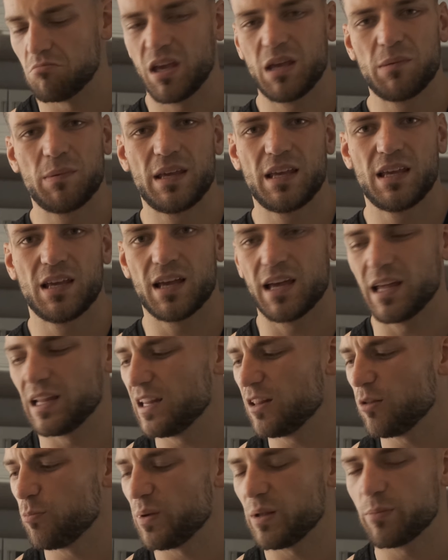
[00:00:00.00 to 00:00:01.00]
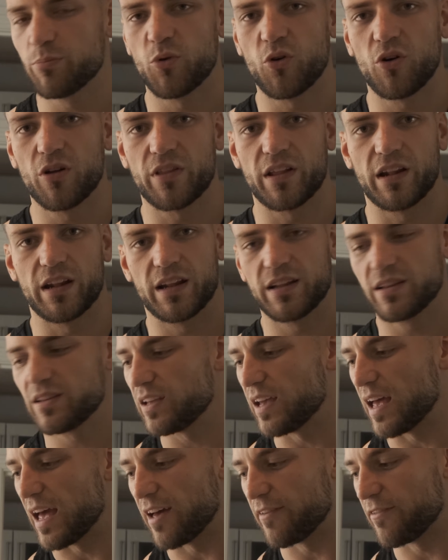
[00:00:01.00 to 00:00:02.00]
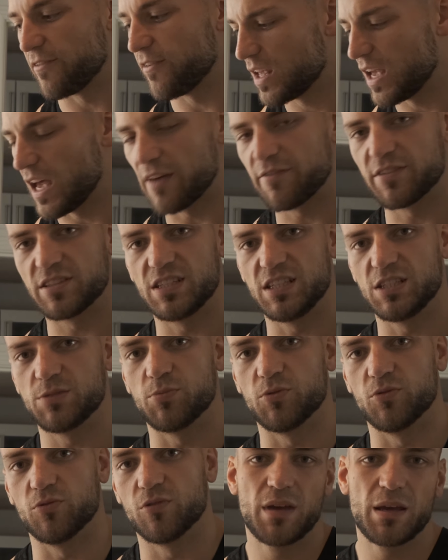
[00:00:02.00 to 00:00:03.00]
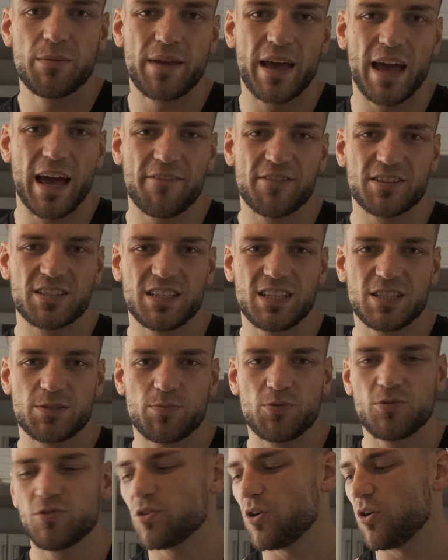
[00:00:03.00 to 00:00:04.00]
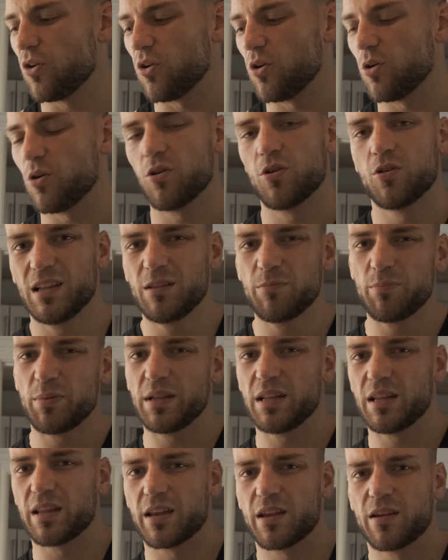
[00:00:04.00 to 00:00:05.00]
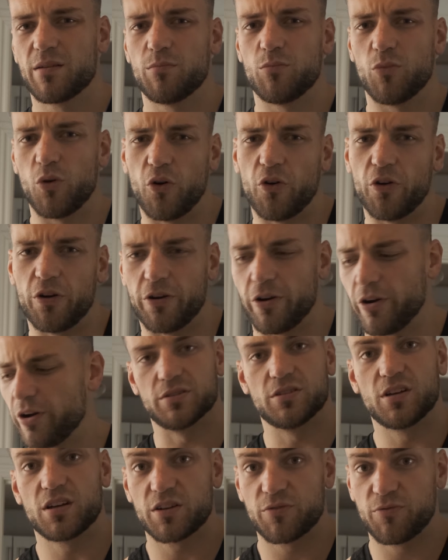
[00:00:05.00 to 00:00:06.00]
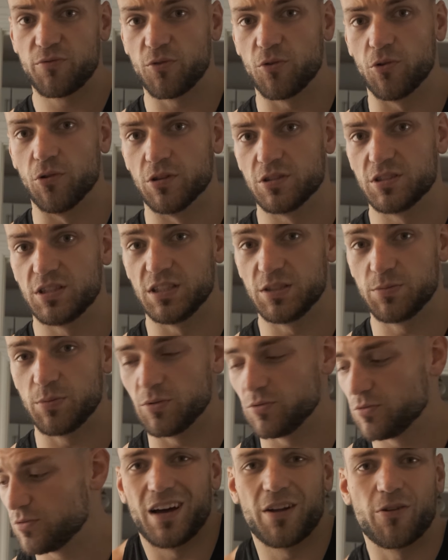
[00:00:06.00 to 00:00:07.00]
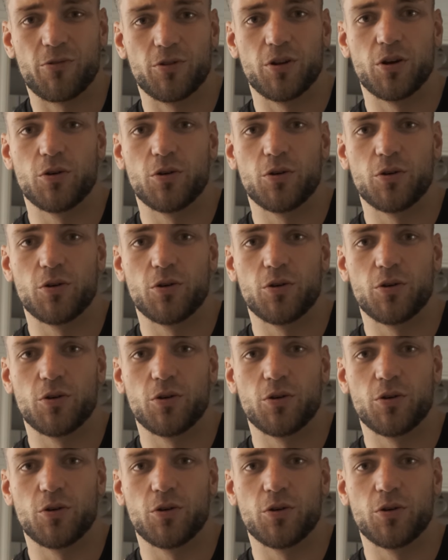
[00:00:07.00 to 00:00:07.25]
maybe a little bit more than the half a teaspoon. Maybe half a teaspoon or a little bit more, but not a full teaspoon. I don't